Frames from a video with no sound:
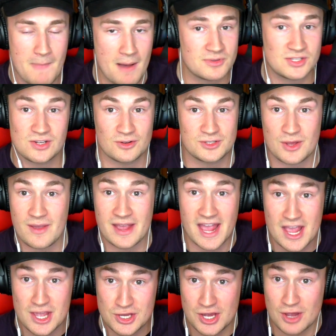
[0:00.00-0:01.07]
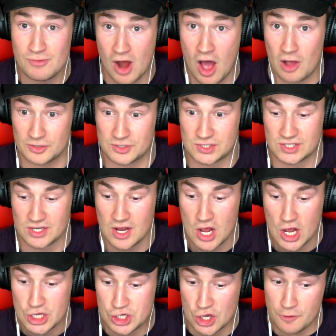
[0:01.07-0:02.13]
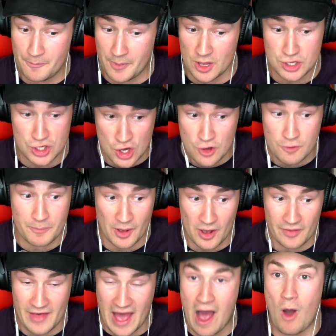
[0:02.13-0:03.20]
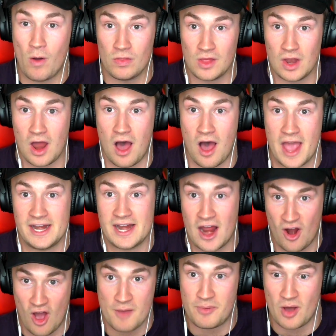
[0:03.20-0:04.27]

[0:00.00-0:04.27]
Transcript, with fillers: Mum's not doing it. You lost. You put you put that on the line, and I